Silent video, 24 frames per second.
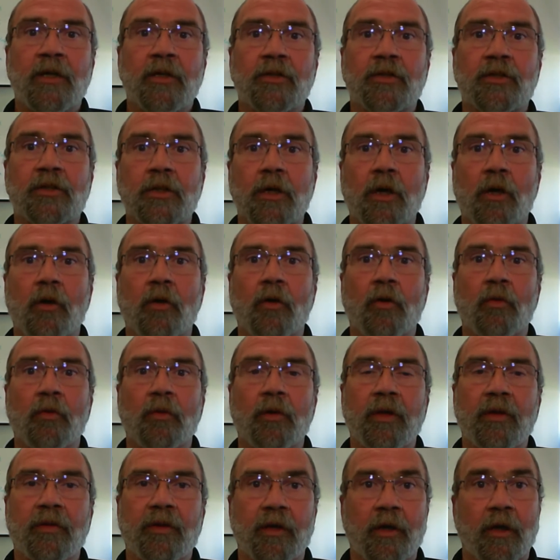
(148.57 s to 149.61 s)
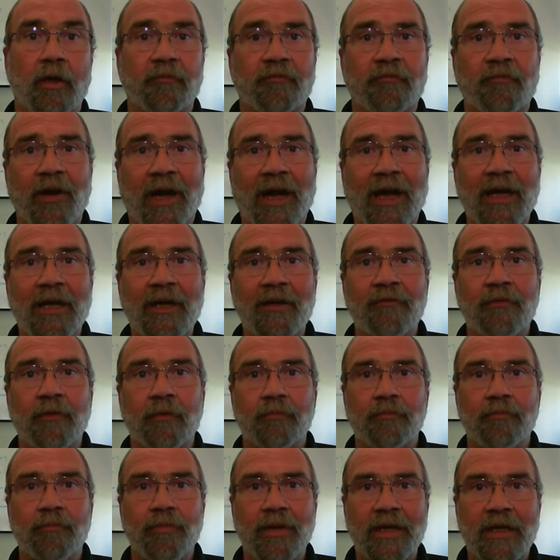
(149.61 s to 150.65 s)
So there are 5
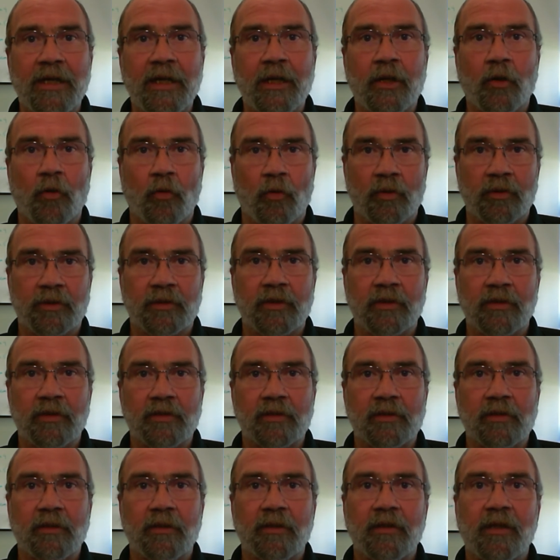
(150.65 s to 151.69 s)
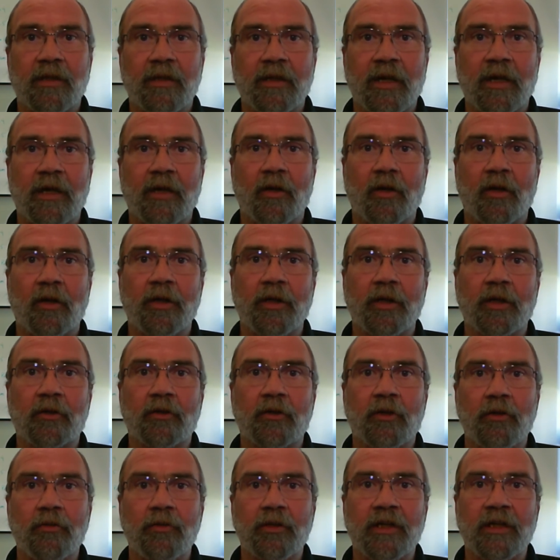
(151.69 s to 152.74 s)
mini courses that are
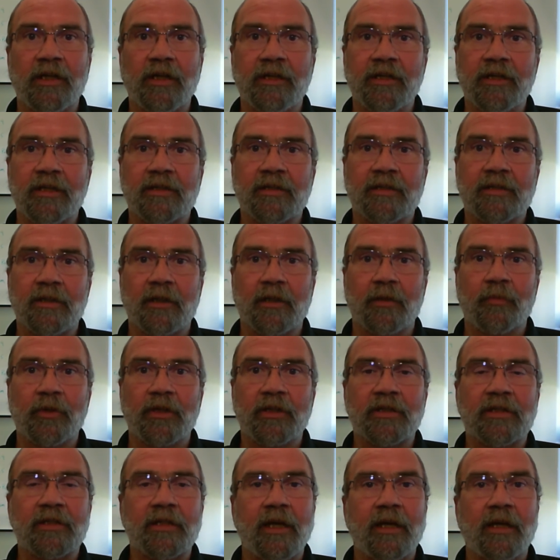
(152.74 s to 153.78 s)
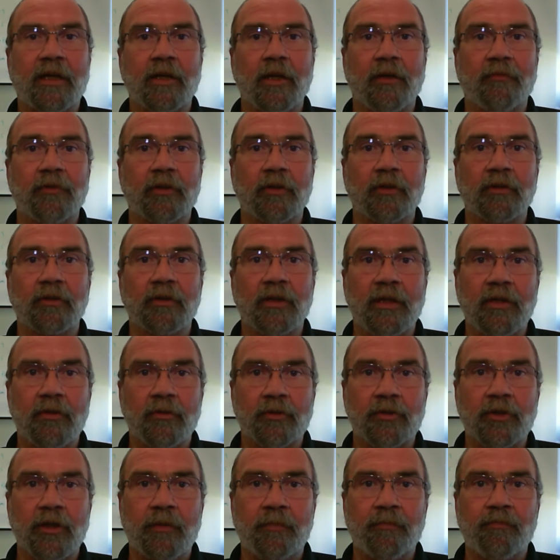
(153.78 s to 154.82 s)
included in this syllabus. They cover
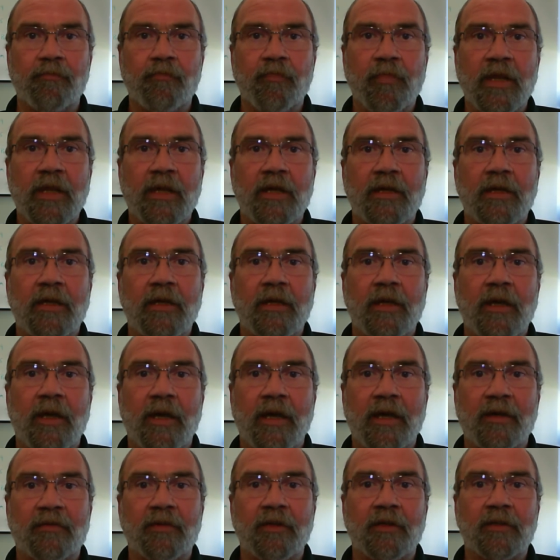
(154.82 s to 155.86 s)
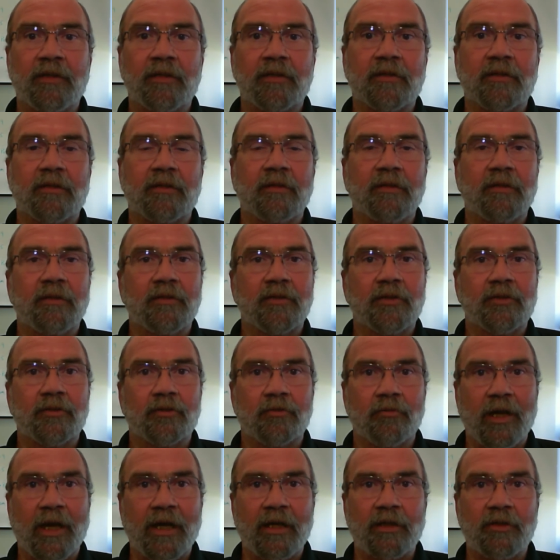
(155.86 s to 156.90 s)
leadership, ethics,
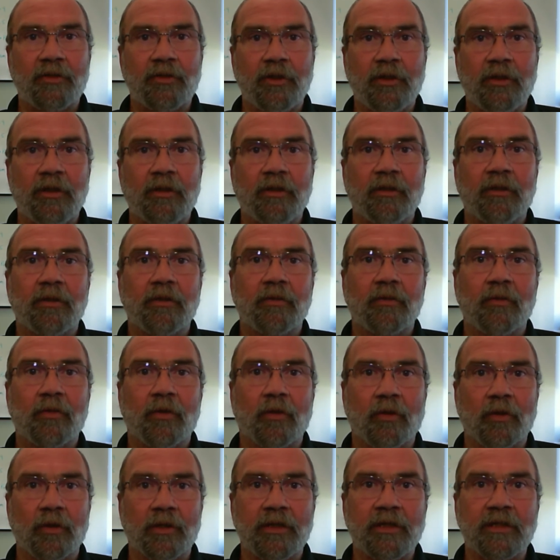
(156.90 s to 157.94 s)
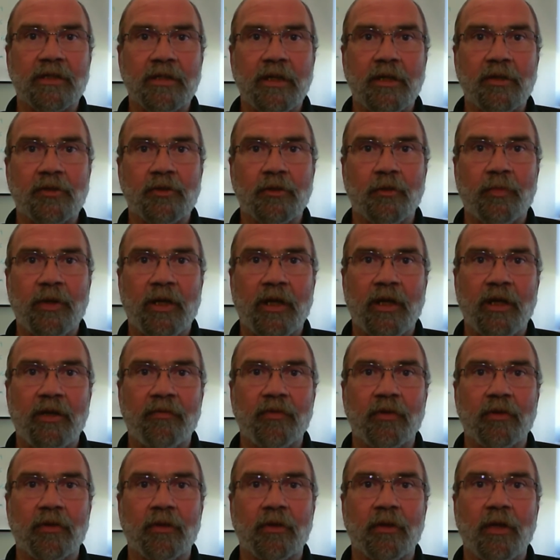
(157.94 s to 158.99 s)
strategy, organizational
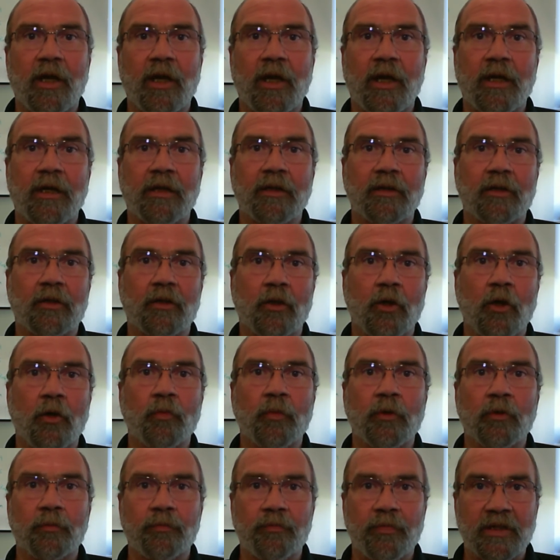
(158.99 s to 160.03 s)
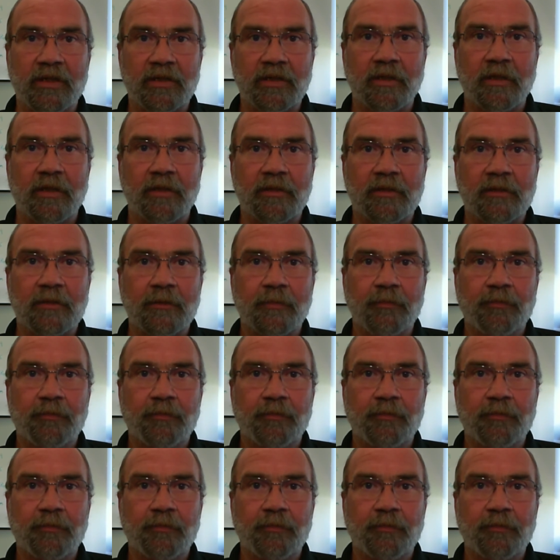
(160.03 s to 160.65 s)
behavior, and global business.